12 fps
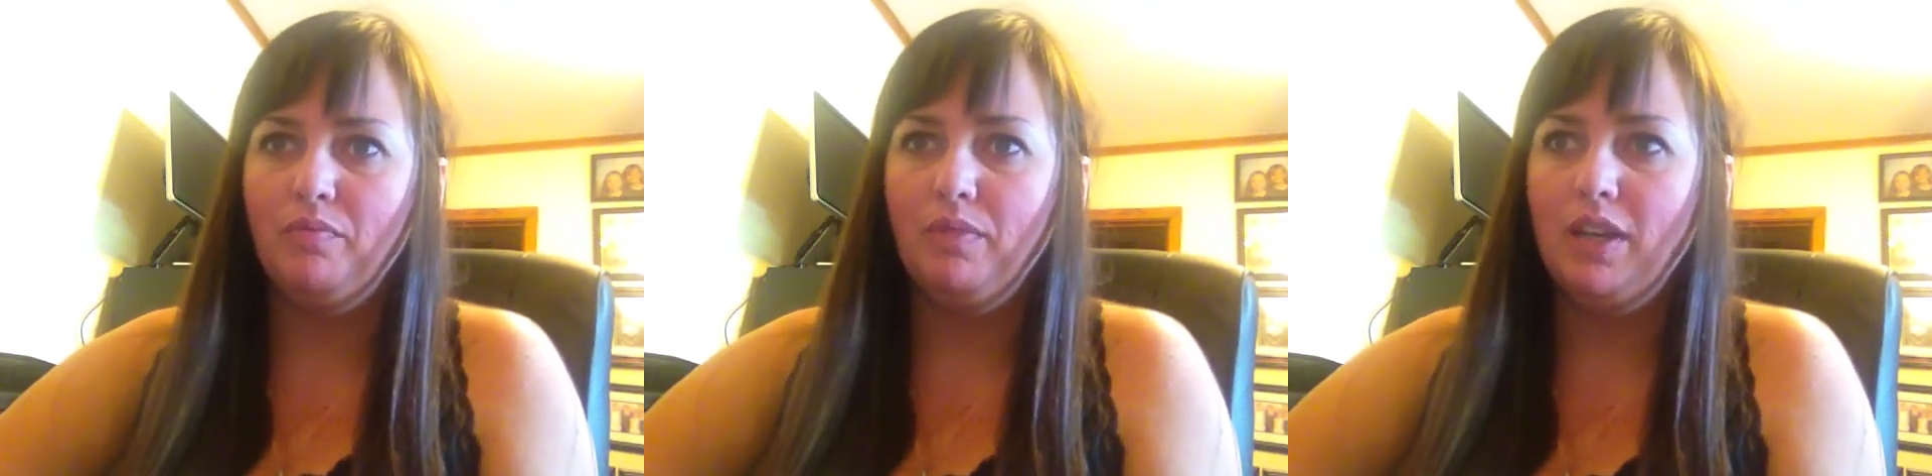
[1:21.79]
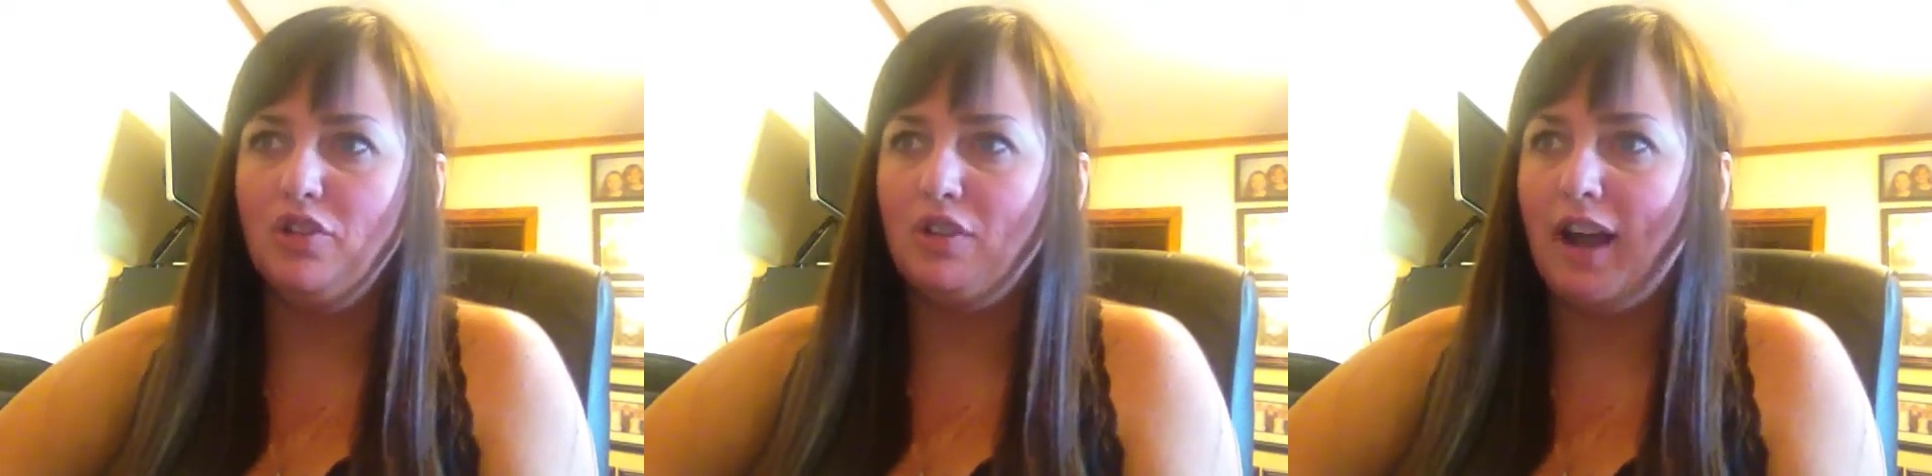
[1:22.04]

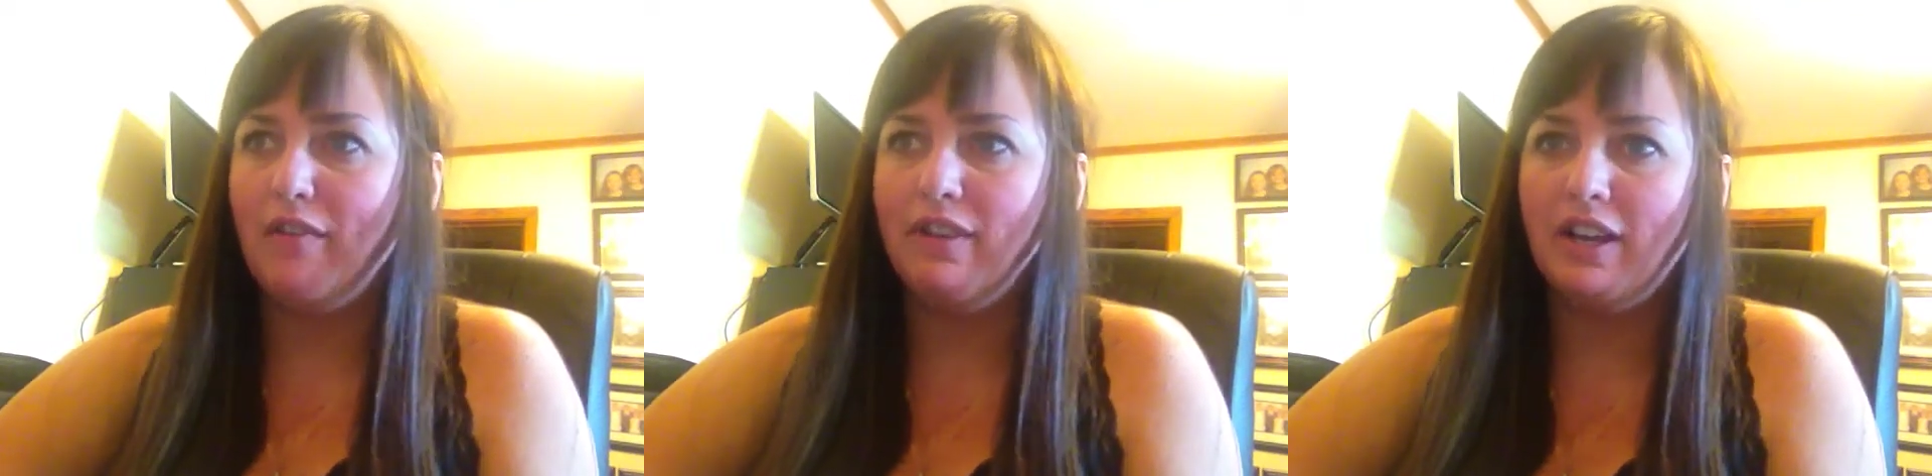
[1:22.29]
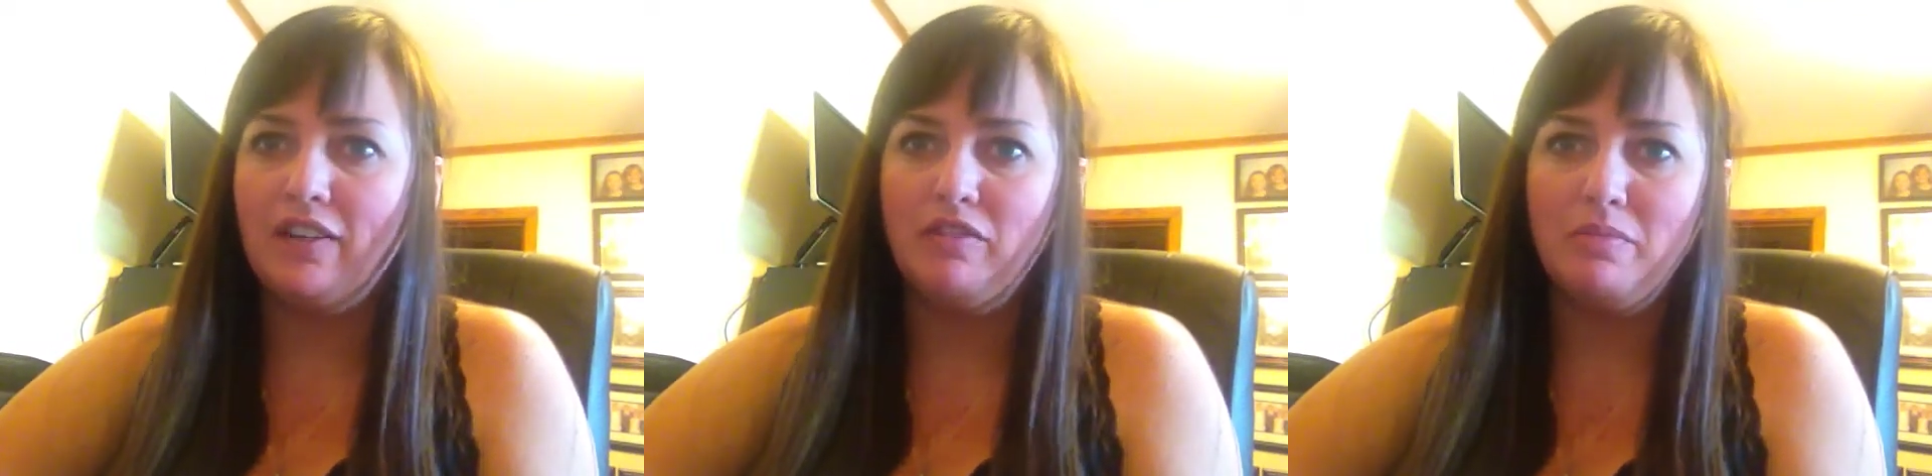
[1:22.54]
in
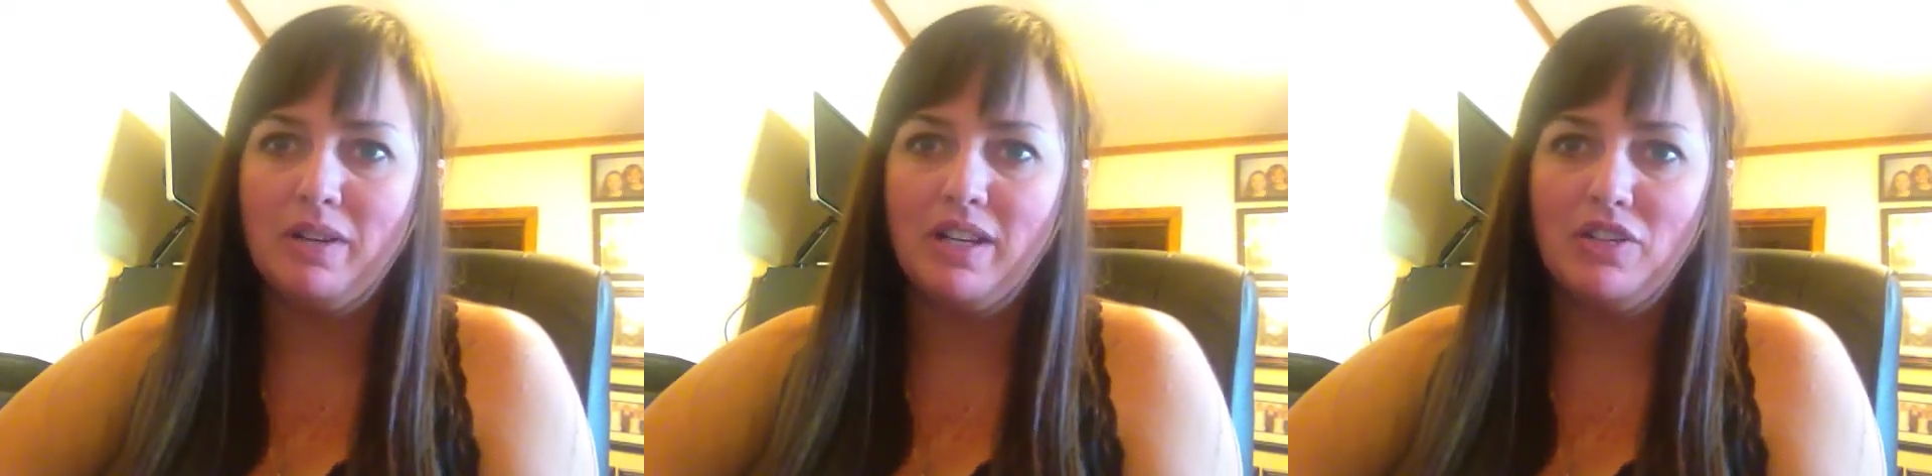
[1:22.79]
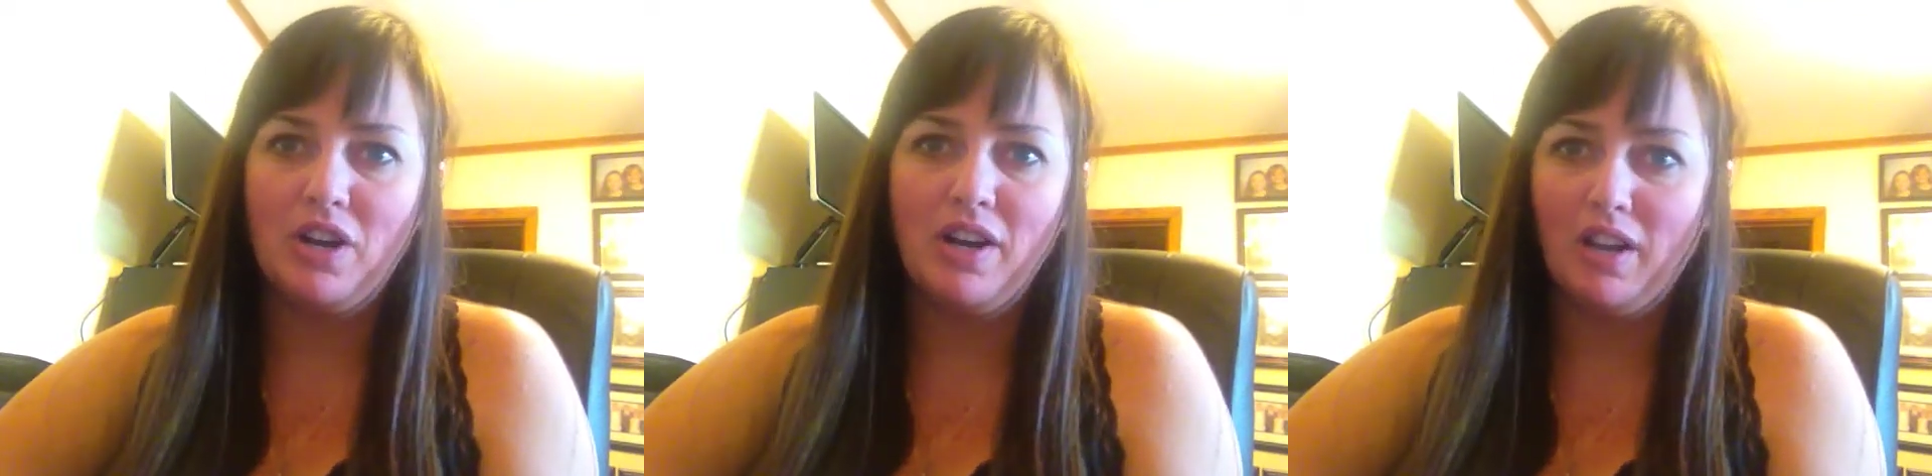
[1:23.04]
traffic,
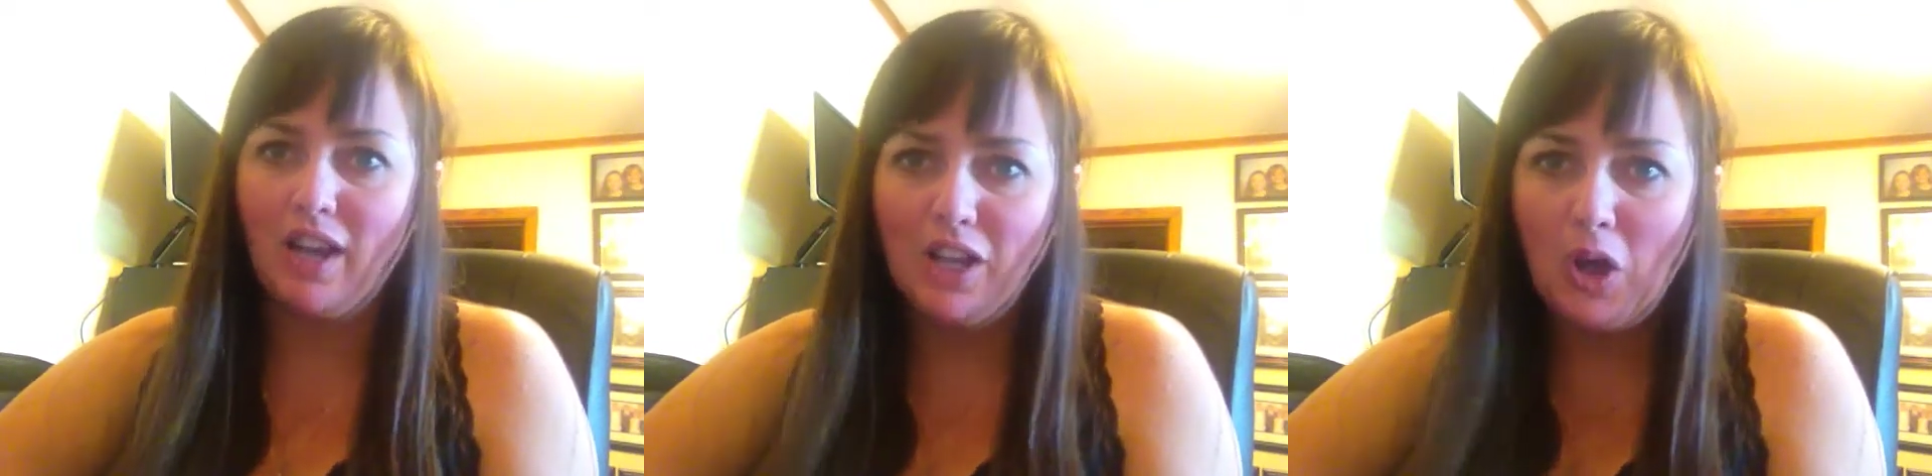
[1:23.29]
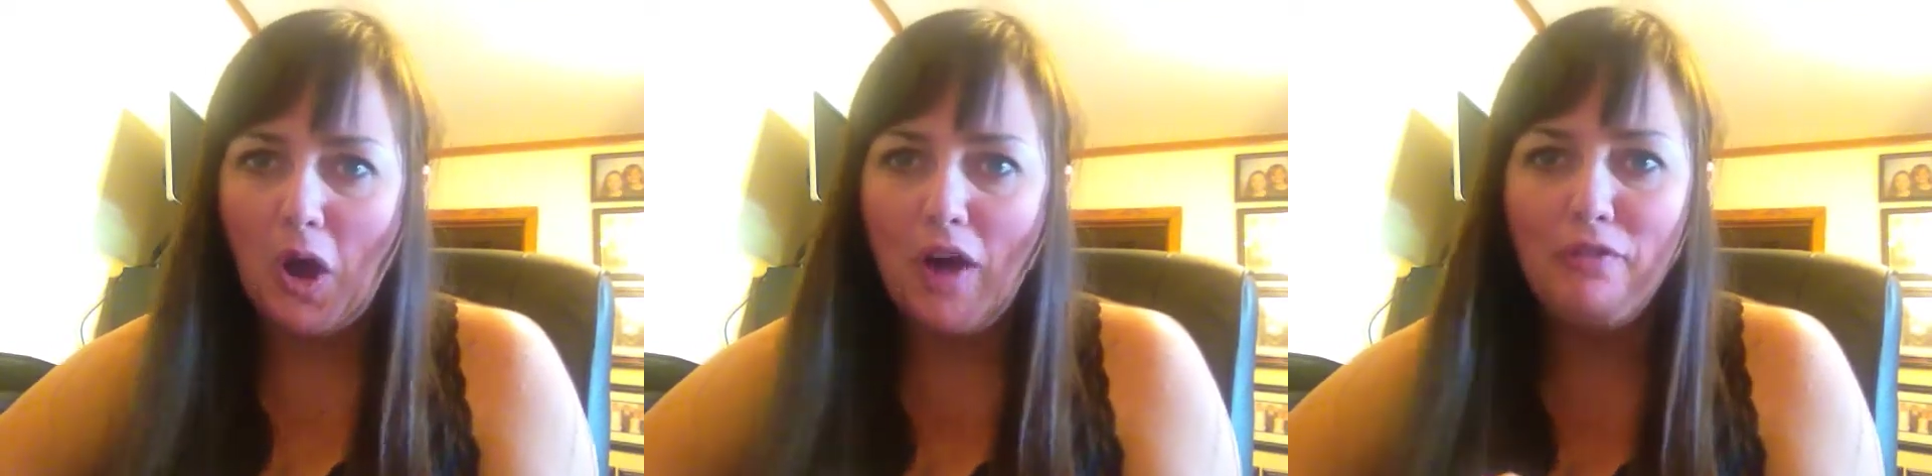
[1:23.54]
everybody's trying to cut
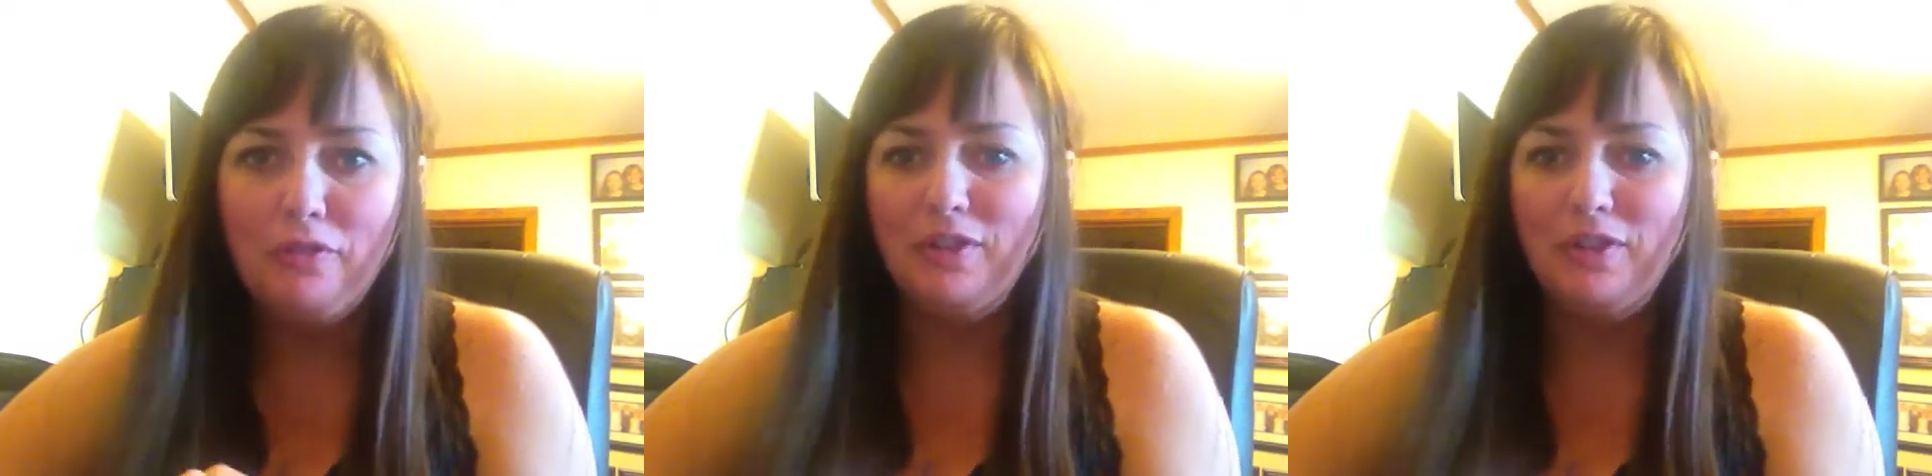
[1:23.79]
you off,